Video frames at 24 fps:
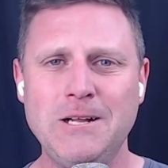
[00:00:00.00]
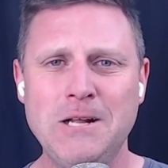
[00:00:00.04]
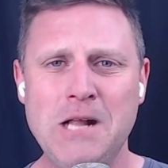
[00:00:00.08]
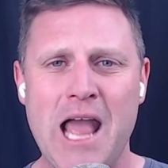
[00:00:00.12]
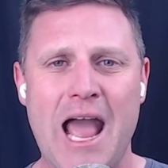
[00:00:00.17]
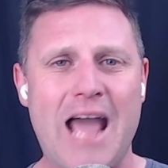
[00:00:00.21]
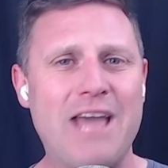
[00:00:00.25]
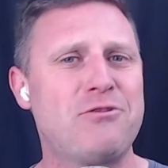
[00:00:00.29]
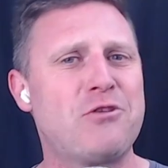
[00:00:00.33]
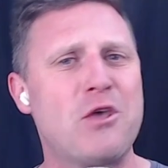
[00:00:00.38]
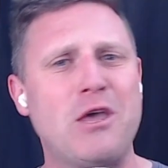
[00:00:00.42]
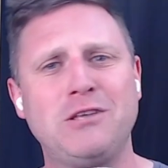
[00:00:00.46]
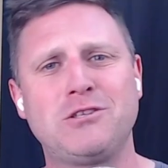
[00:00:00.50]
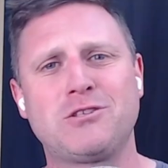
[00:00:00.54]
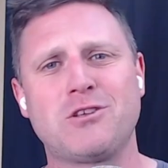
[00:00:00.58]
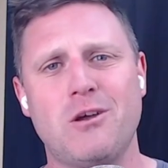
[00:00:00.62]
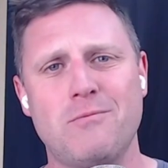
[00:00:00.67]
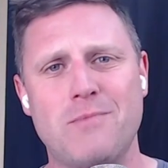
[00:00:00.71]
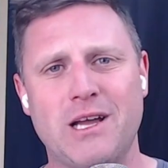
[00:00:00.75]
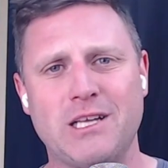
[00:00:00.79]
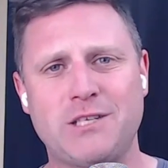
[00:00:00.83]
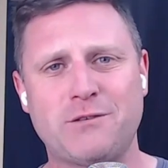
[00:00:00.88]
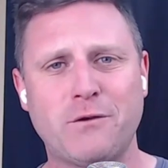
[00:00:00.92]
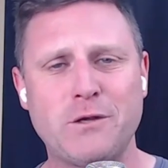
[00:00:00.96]
Hey, thanks so
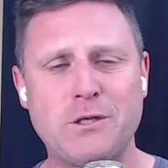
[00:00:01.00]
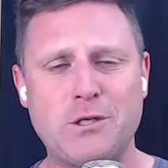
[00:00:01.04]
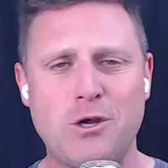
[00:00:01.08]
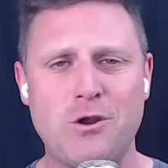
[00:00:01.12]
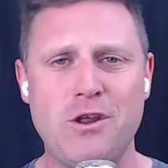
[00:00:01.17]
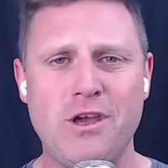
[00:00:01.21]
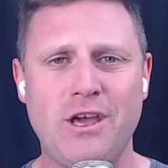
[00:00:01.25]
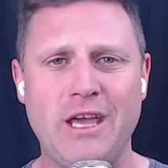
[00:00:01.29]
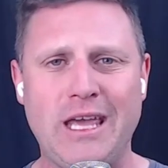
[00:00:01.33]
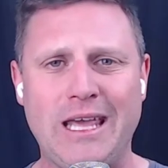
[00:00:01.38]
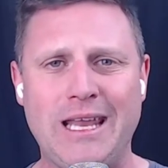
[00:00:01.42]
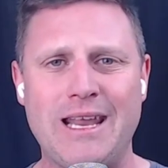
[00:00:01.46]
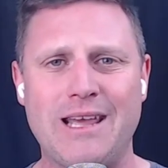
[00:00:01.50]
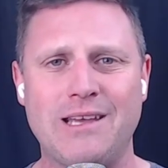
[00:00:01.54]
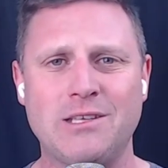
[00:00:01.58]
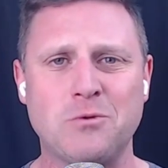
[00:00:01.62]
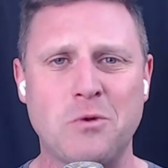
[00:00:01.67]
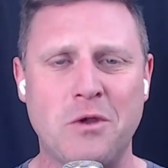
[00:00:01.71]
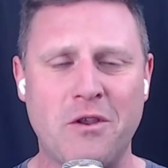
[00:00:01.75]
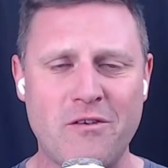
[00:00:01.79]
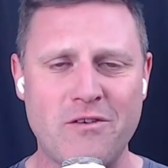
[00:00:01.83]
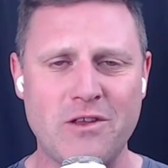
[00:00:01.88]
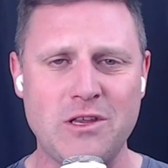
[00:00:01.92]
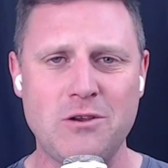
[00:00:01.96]
much for tuning in as
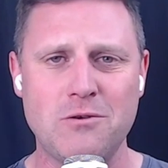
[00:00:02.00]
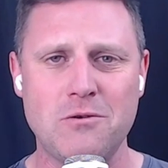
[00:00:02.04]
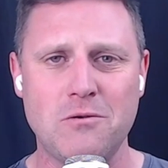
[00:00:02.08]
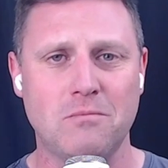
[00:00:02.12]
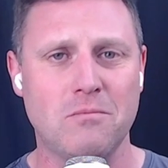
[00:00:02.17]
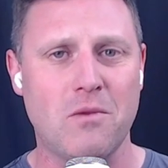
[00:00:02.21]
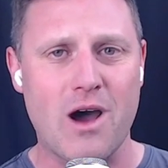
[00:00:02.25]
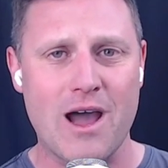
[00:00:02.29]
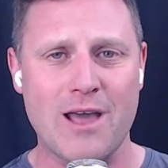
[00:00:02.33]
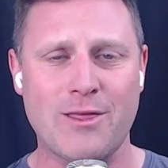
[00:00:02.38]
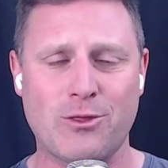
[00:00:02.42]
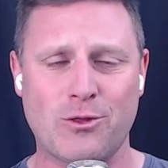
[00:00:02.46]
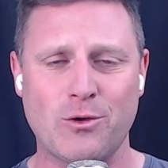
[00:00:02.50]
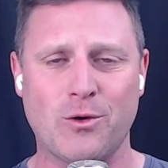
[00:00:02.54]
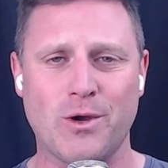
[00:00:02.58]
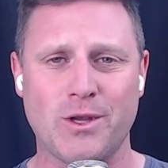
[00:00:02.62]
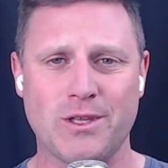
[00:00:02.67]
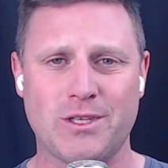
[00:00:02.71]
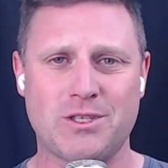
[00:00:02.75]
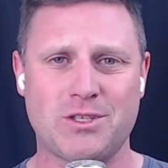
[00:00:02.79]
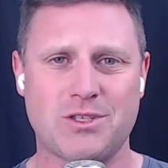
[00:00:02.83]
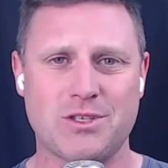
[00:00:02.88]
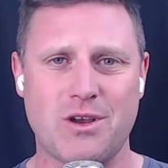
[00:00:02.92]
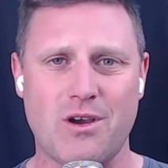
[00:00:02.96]
we've given you my
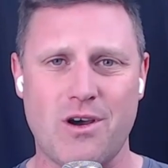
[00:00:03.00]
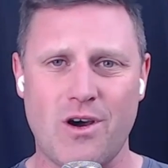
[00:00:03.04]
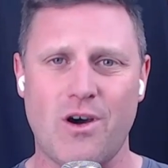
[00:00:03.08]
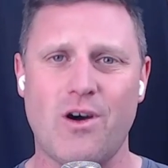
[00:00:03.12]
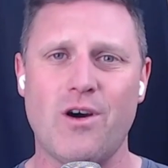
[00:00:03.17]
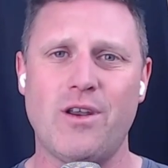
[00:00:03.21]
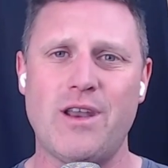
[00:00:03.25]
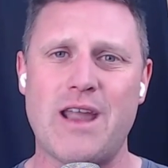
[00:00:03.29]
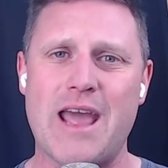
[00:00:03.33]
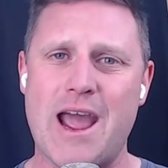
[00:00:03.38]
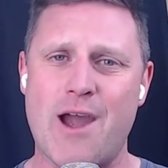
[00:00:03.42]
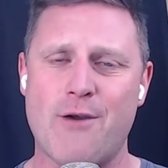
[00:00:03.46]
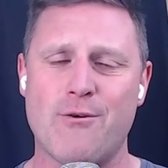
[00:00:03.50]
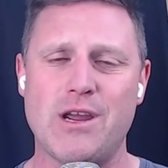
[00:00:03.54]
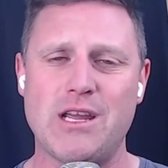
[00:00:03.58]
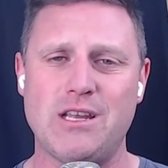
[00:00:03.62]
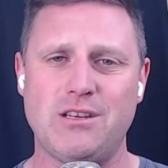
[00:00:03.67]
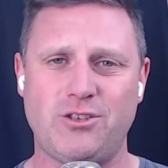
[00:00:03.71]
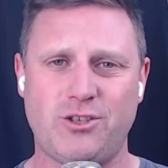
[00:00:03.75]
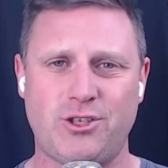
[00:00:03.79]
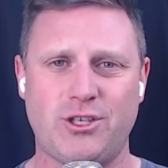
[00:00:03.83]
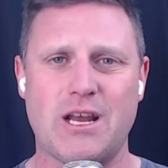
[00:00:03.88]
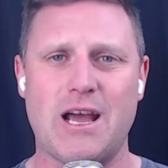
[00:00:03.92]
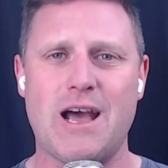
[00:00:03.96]
thoughts on Harry
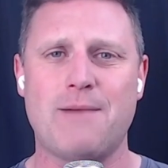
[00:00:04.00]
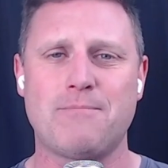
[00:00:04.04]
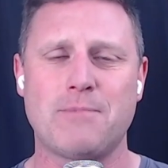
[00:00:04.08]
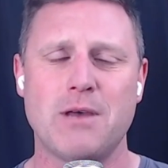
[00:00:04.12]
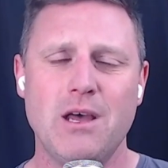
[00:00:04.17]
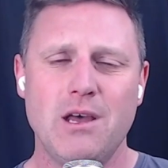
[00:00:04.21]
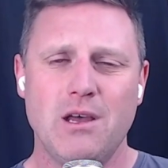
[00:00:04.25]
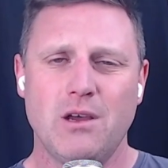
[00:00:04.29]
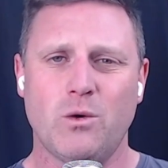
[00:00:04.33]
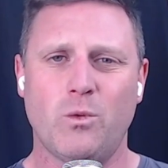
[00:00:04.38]
Sharp.